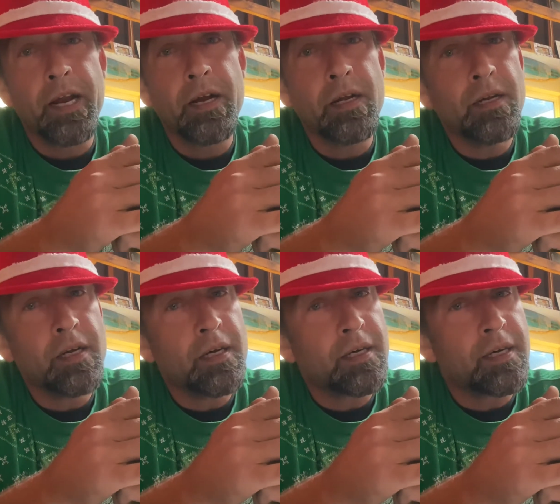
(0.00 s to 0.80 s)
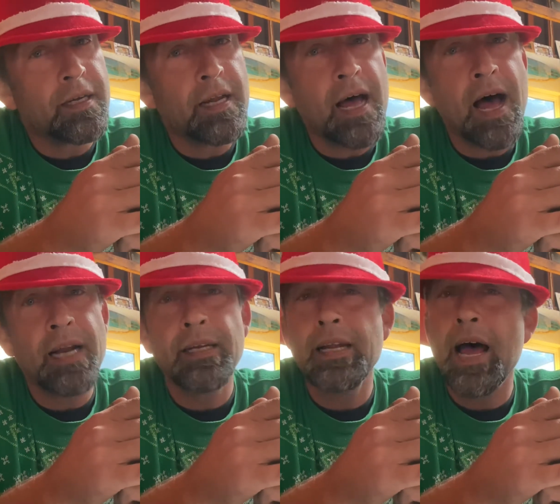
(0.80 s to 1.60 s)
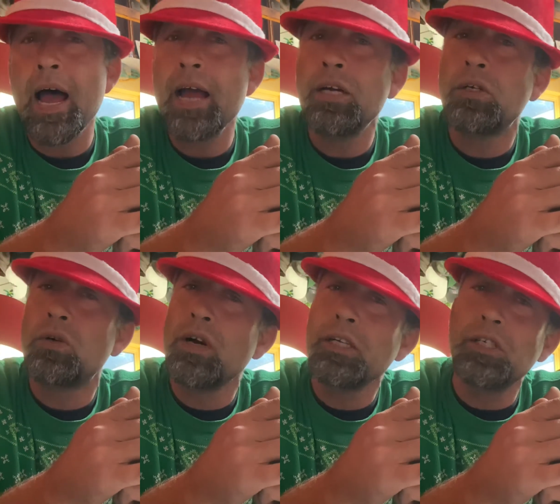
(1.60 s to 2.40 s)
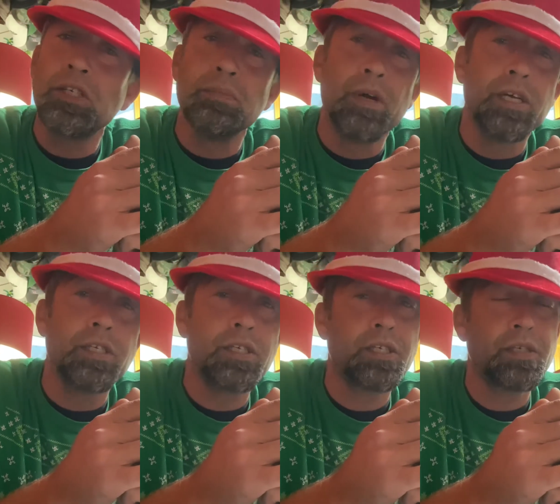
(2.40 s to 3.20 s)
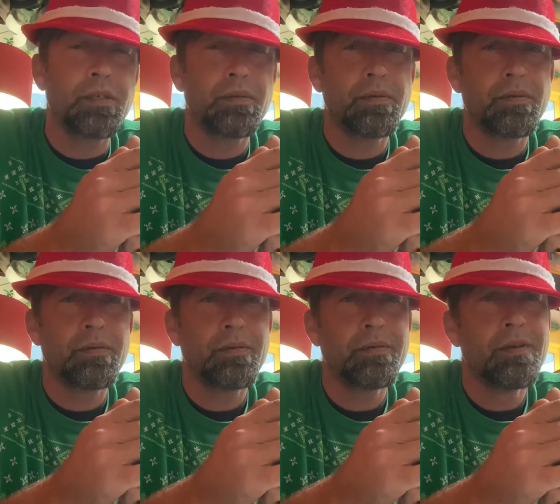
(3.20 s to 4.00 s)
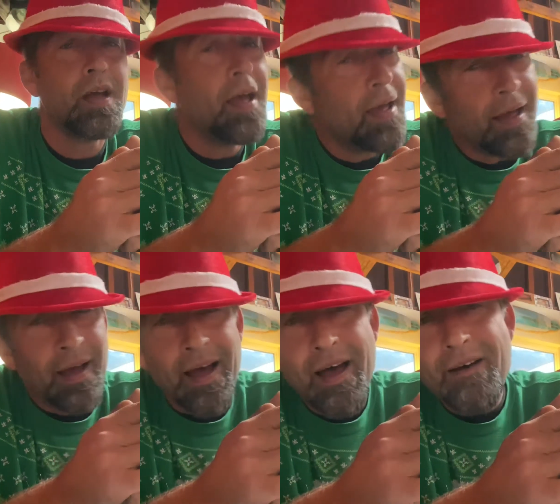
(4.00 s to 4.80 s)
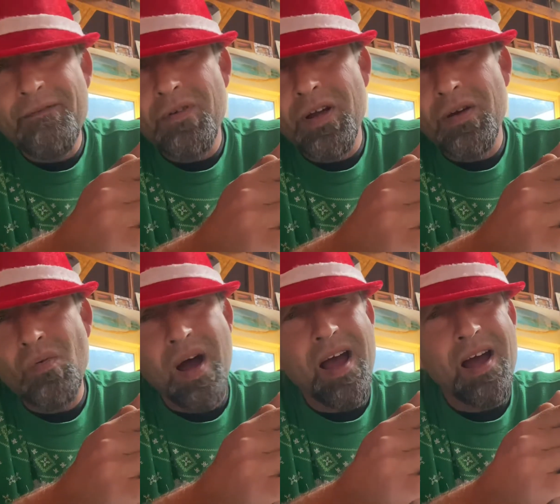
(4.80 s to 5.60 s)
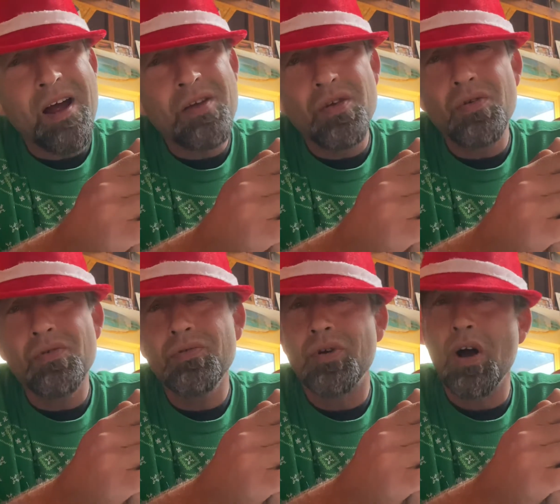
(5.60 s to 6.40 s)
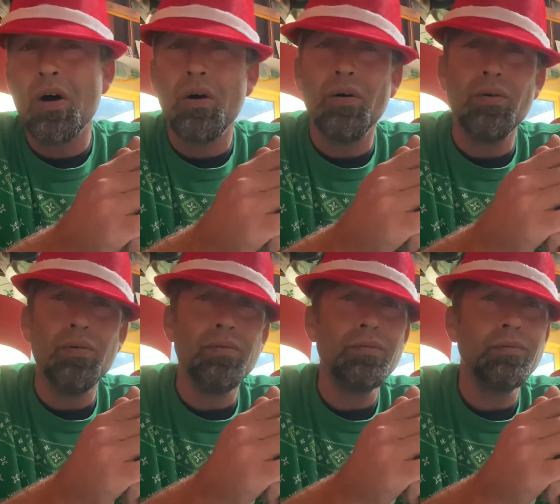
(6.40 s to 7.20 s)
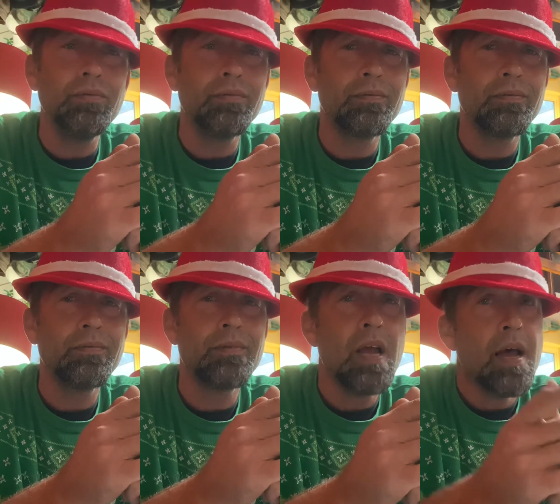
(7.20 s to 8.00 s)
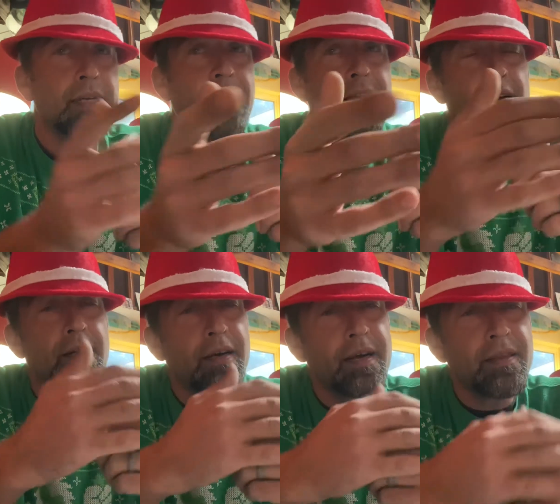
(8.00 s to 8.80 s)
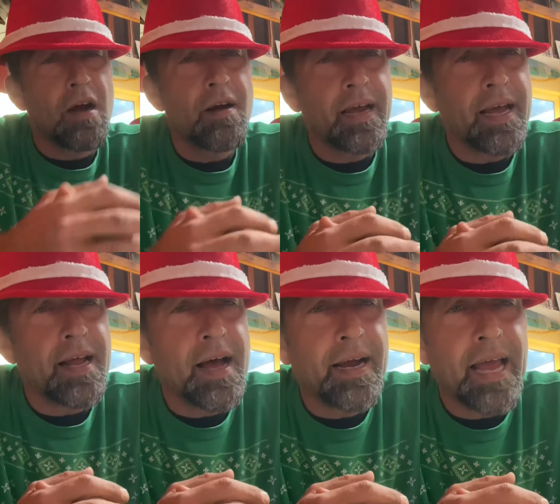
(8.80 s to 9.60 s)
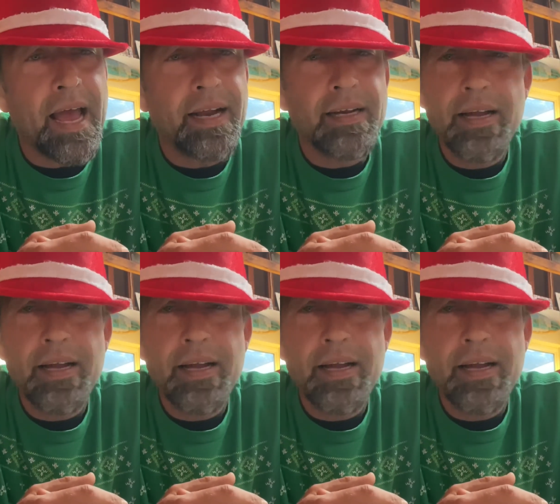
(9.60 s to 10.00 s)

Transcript: to look a lot like Christmas everywhere you go. Take a look in Target again.